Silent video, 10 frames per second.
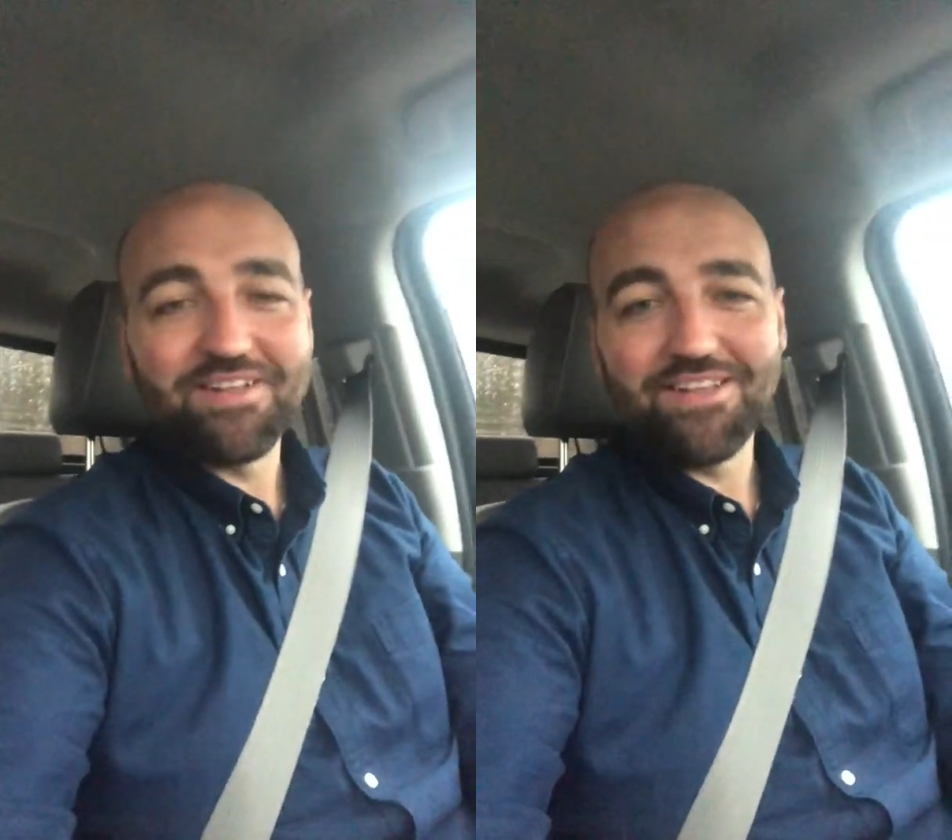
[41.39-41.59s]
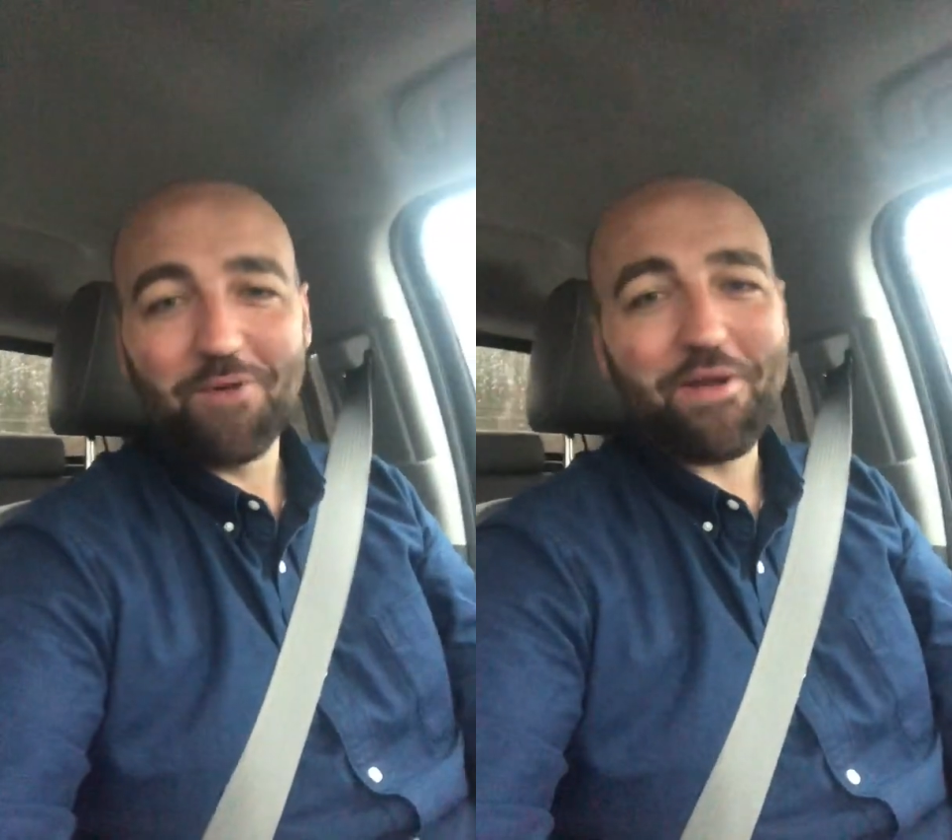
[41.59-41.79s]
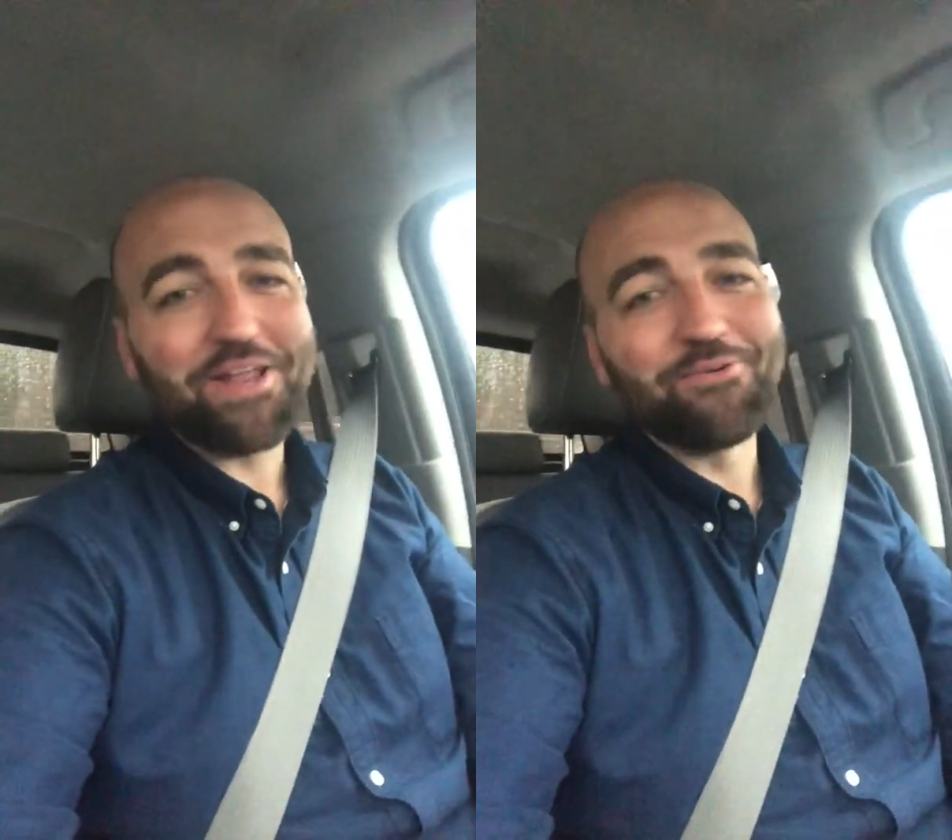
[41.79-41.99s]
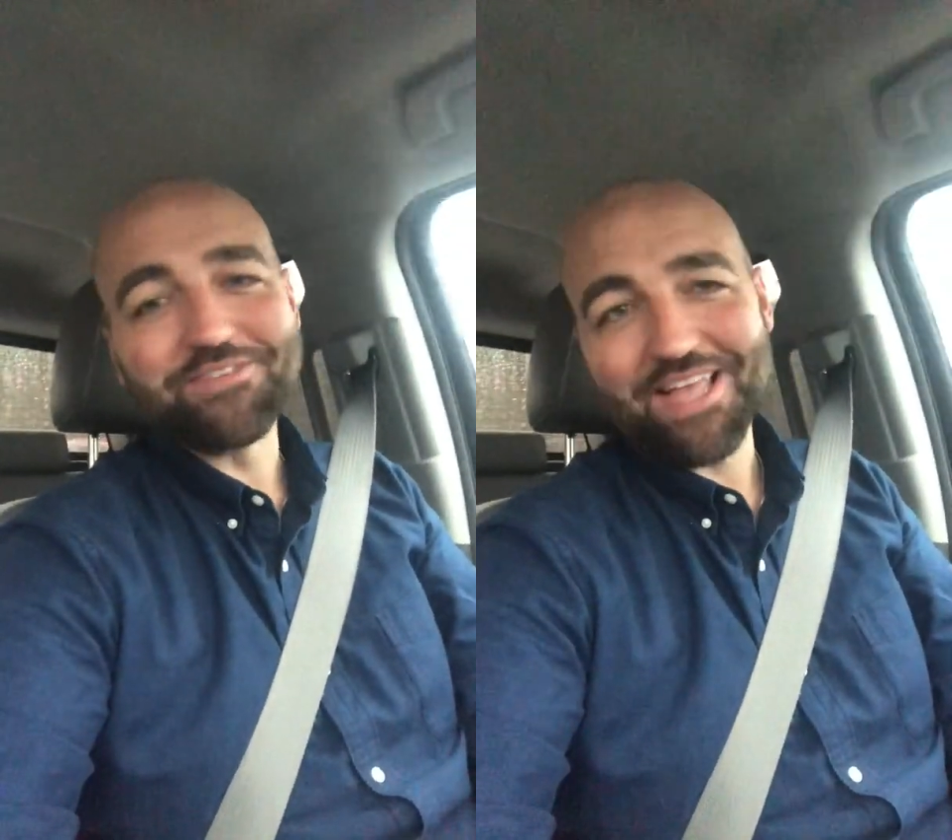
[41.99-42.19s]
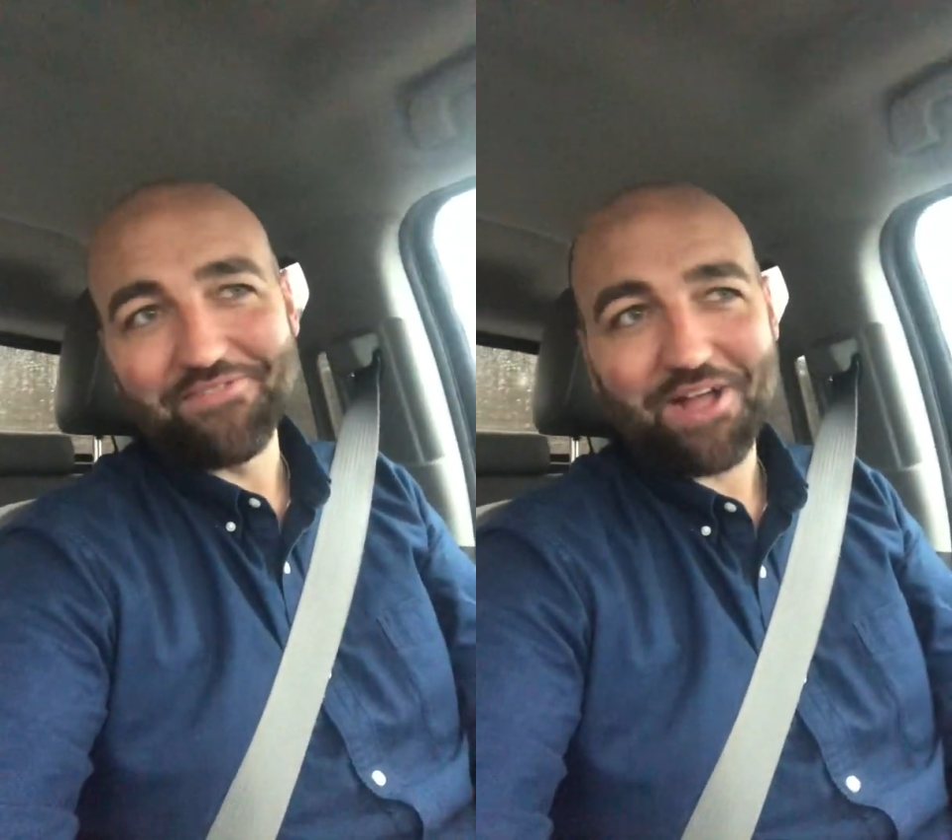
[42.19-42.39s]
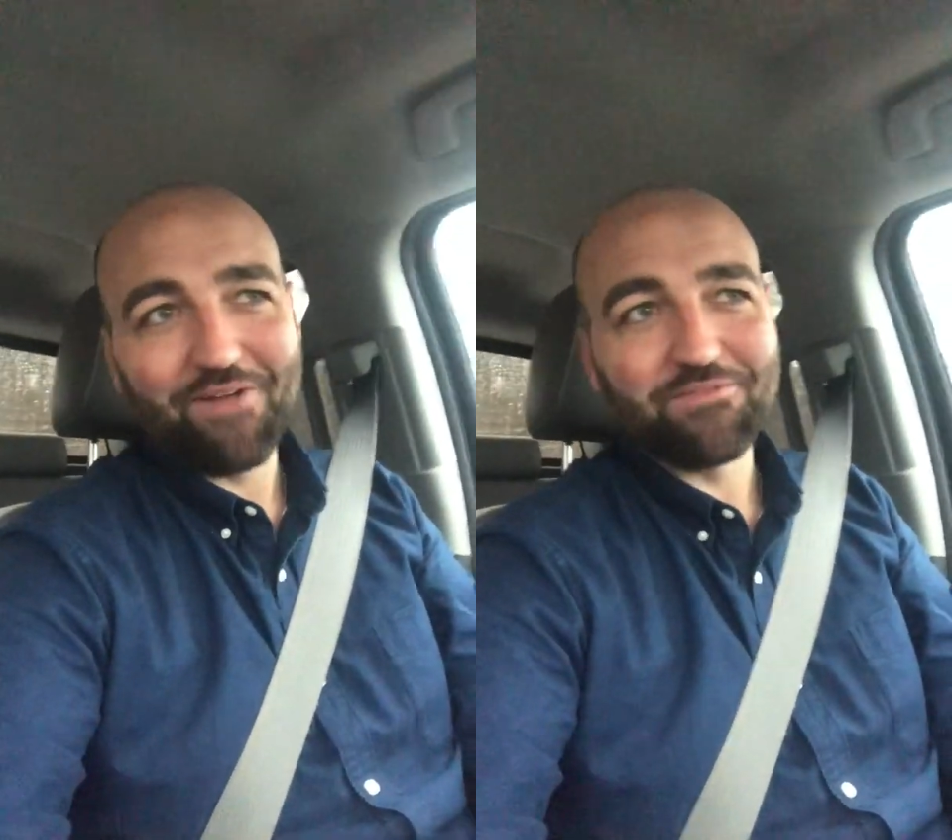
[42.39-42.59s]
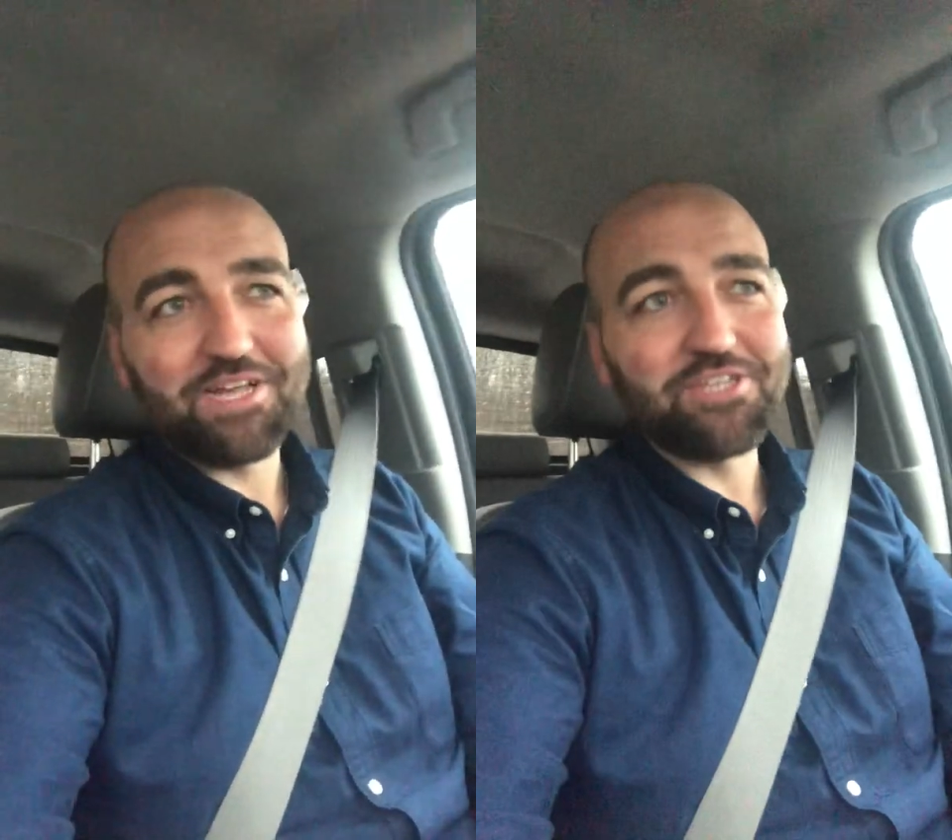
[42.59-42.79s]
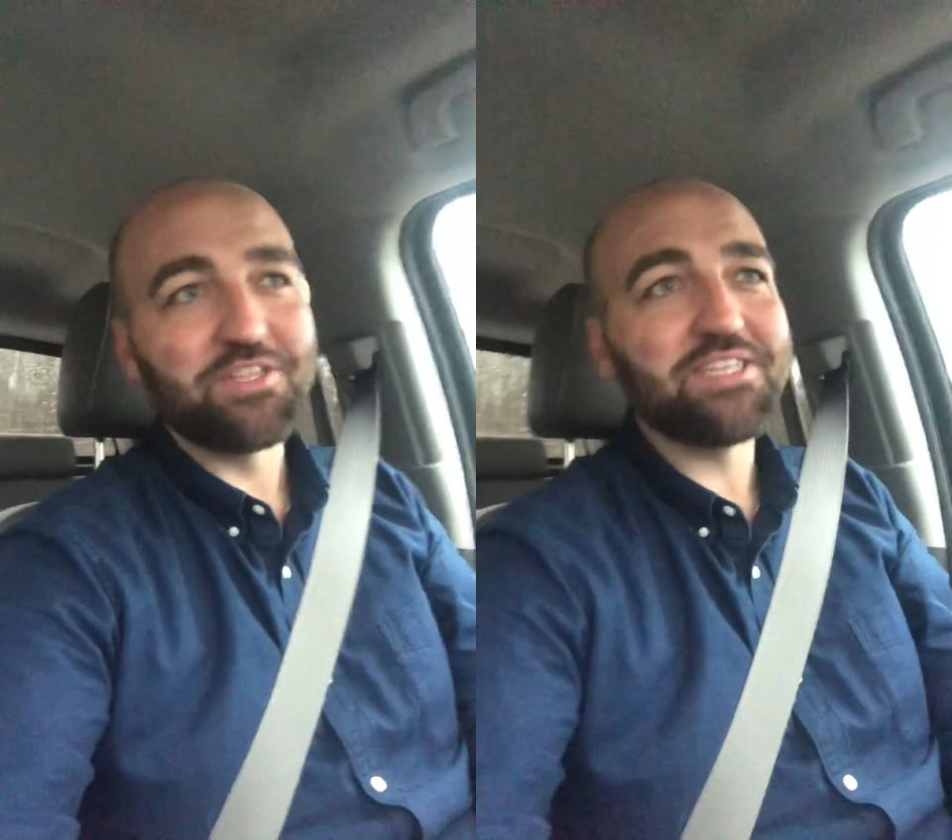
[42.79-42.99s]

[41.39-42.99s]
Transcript: have a confrontation.